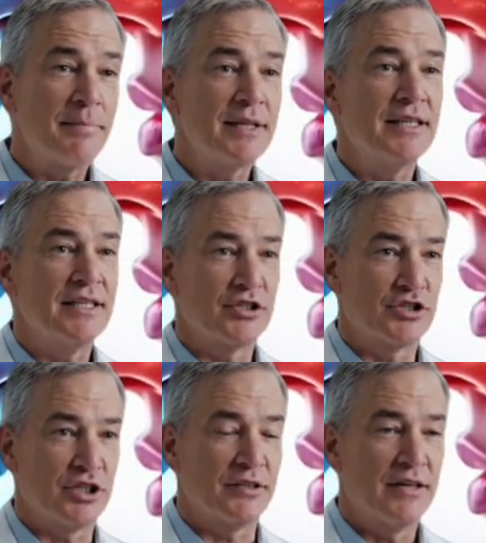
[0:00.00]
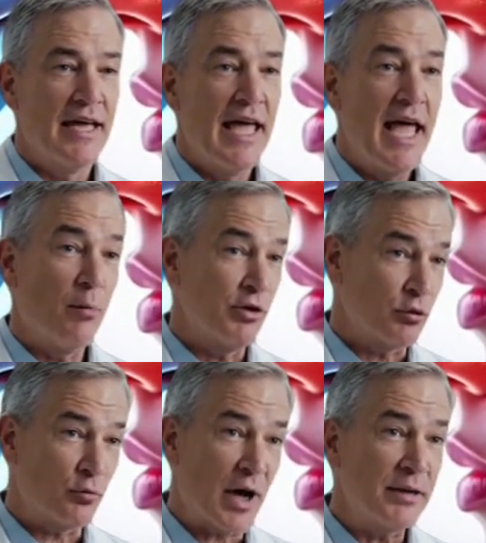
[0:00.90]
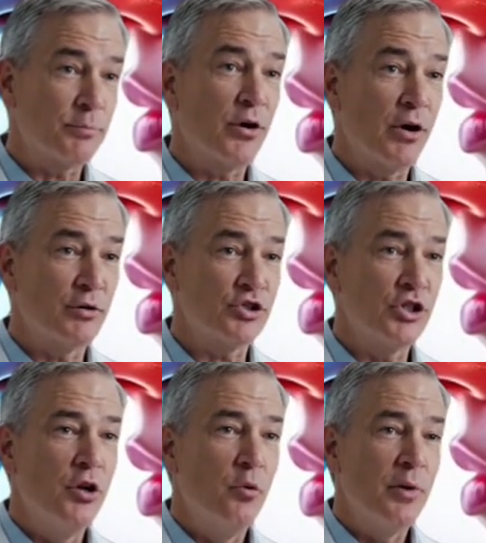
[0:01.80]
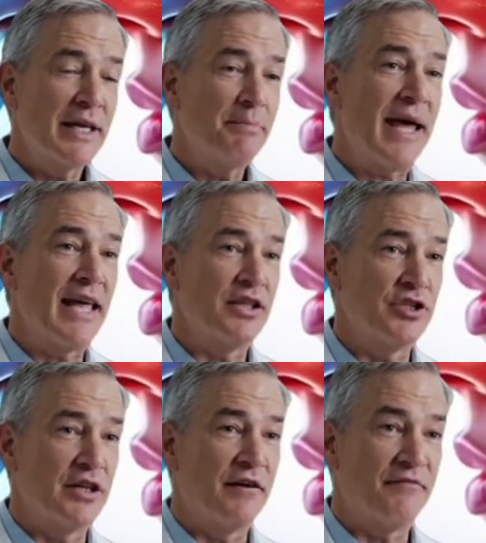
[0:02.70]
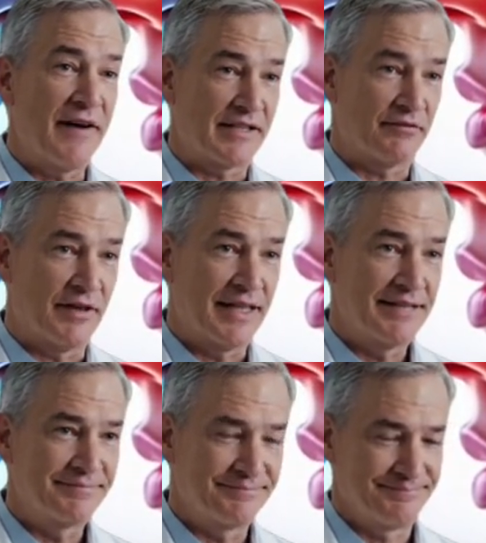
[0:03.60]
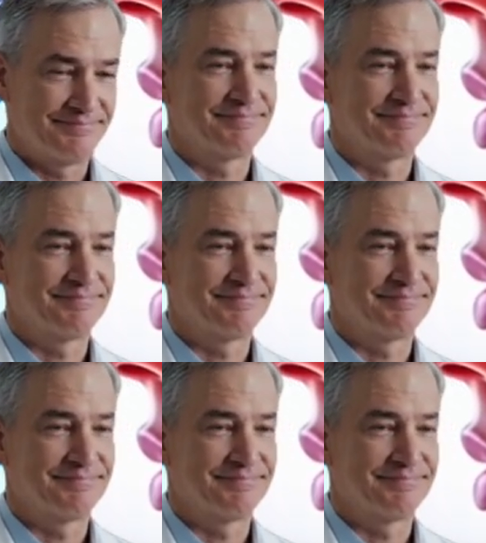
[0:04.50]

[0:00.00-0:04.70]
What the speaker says: So take a moment now, breathe deeply. Thank your body for the